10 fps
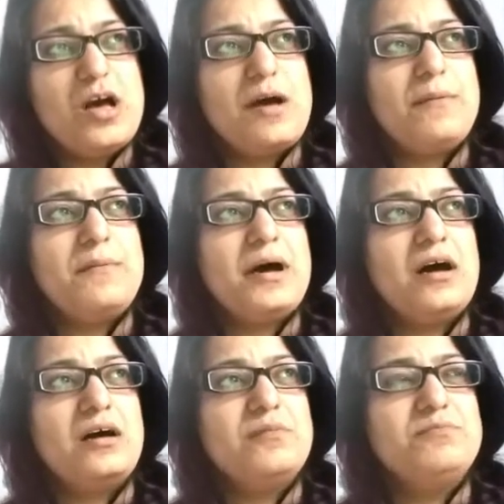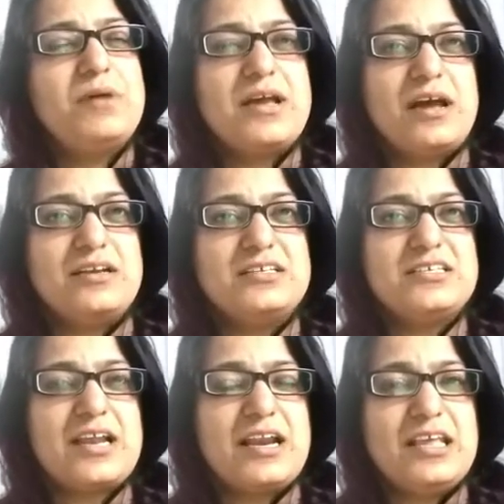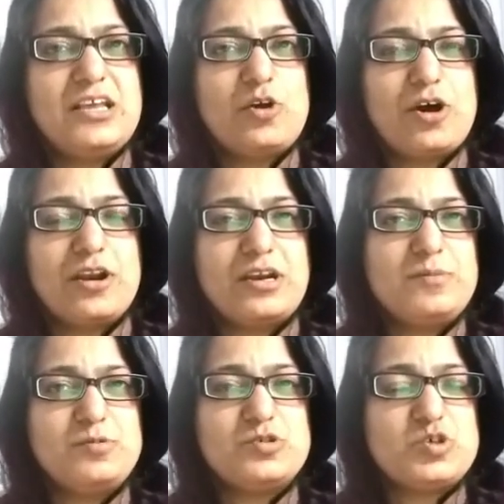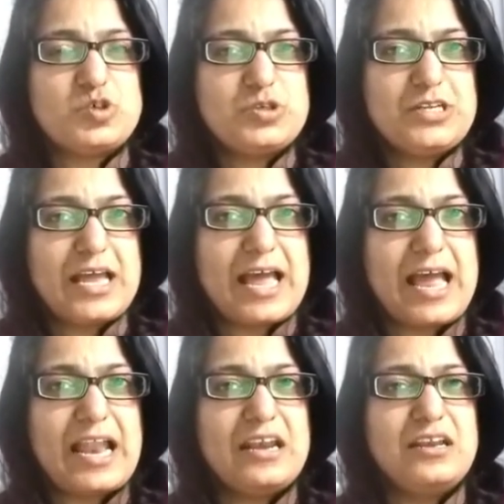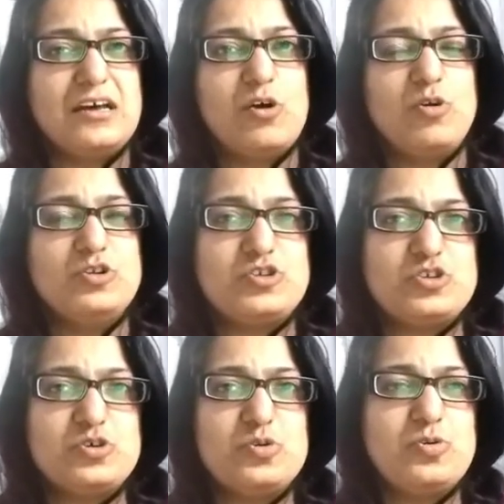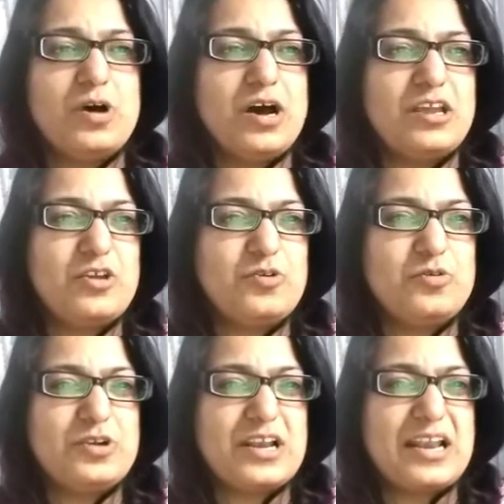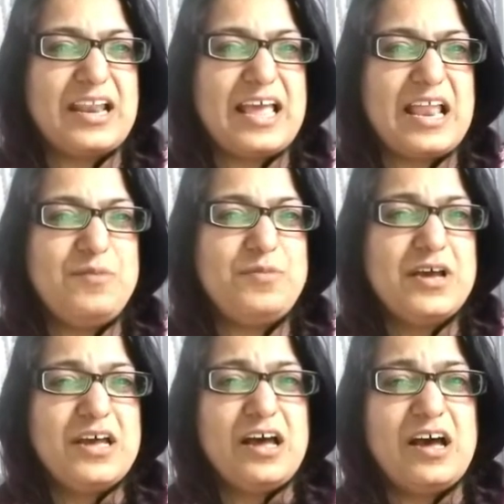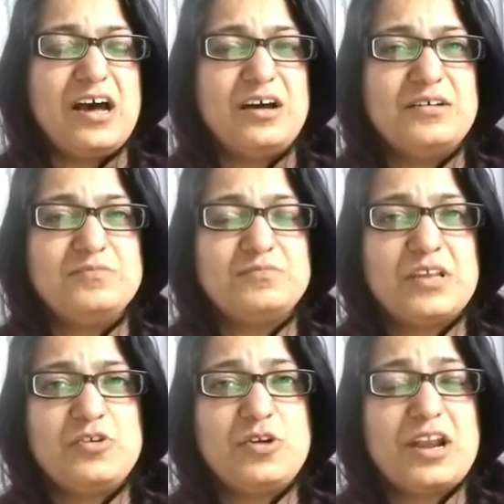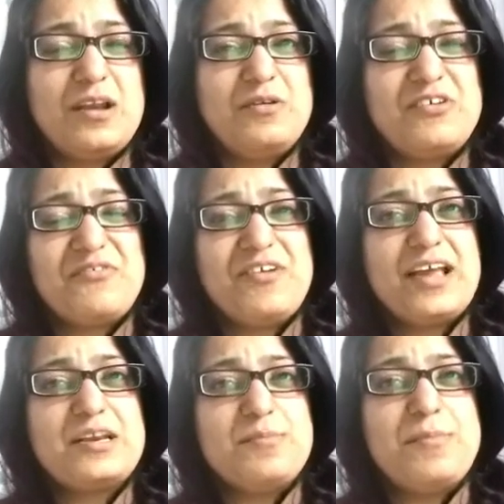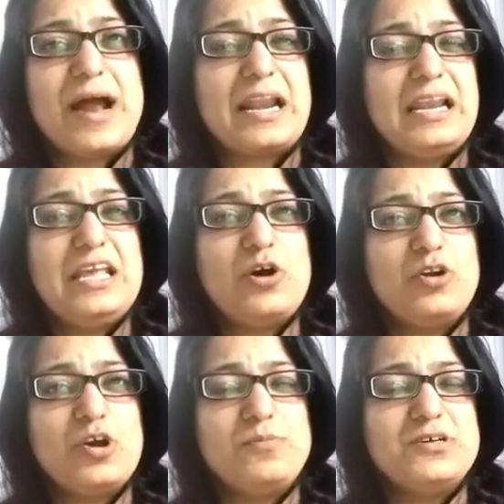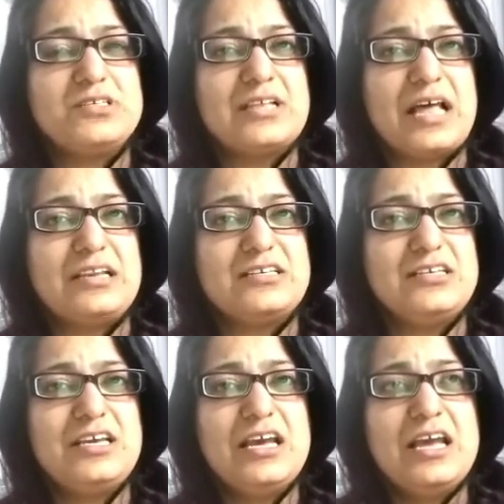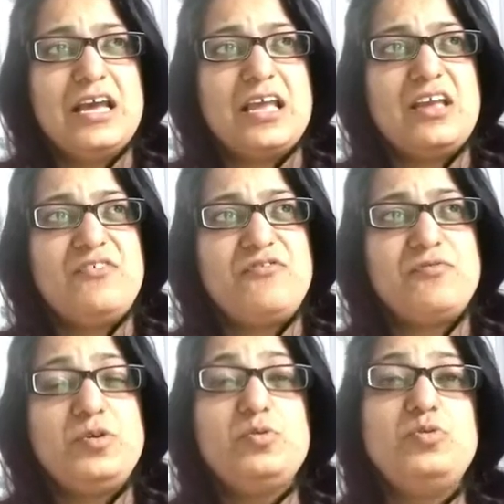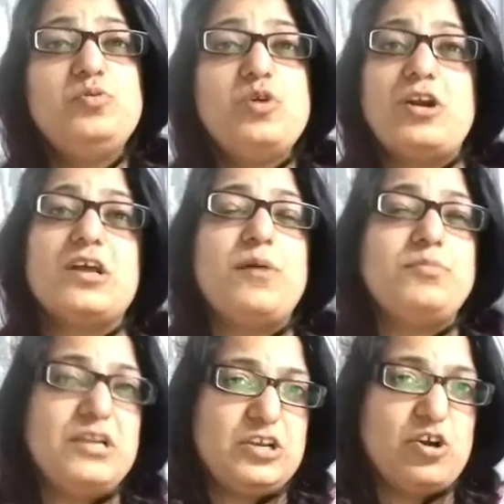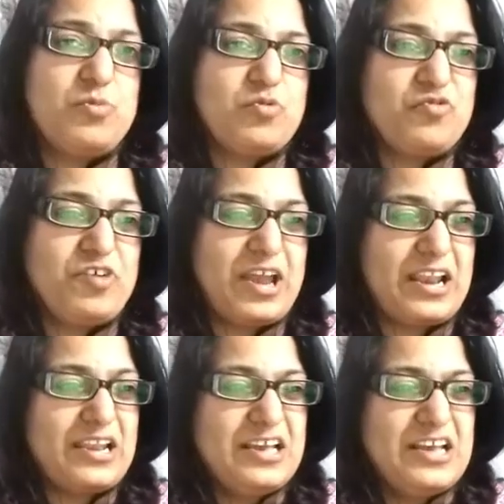by understanding your current position, and also it'll help, it'll reflect badly on your personality if you do not update your profile.